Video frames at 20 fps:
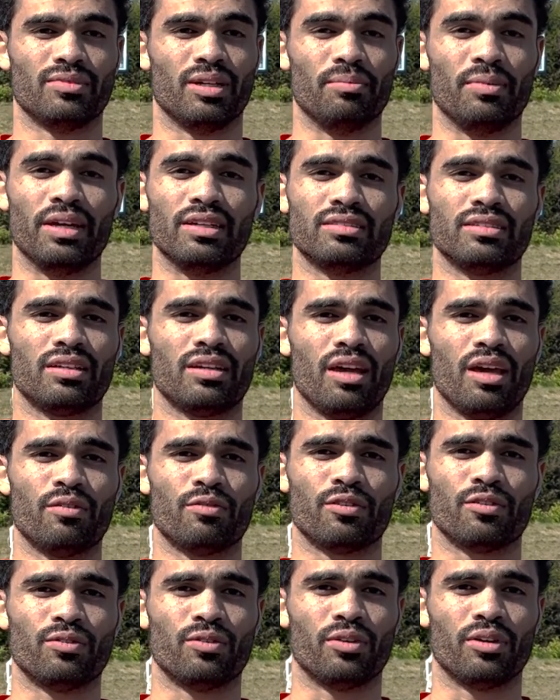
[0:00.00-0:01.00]
amazing
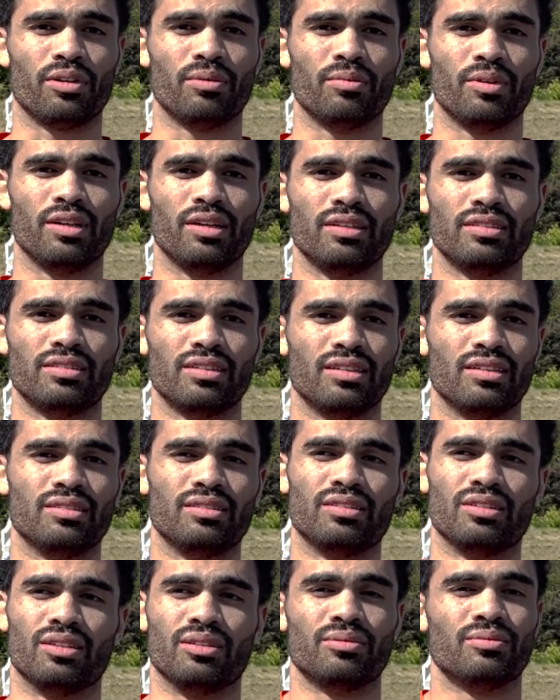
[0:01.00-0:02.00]
game for 40 minutes,
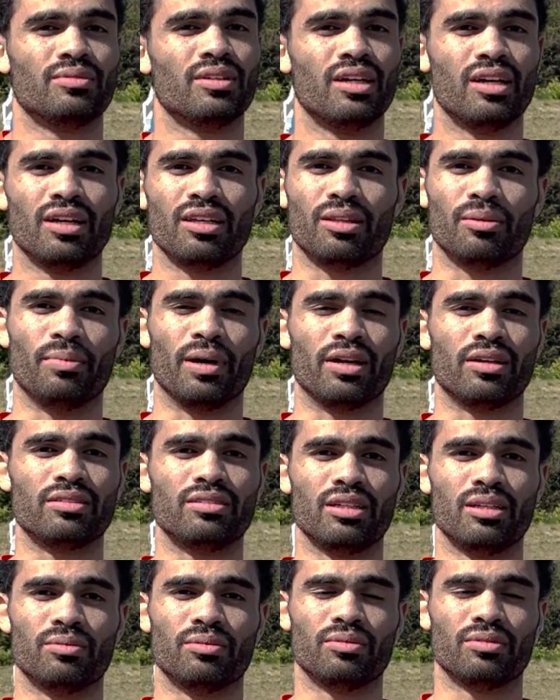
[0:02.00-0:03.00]
and the better
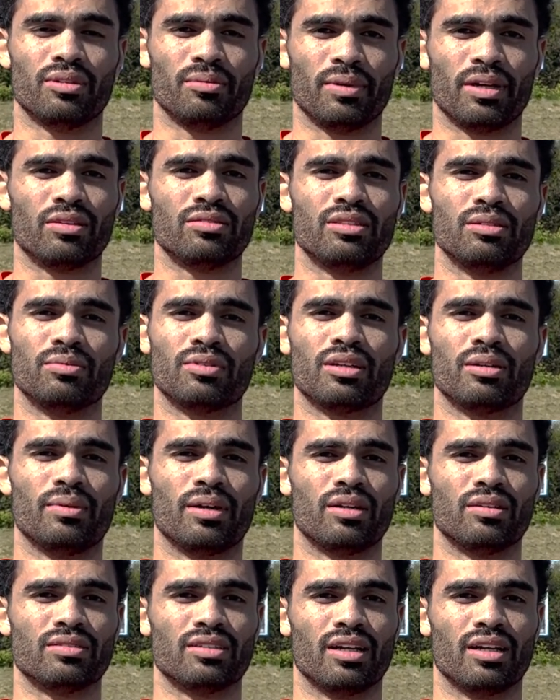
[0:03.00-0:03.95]
team will come out on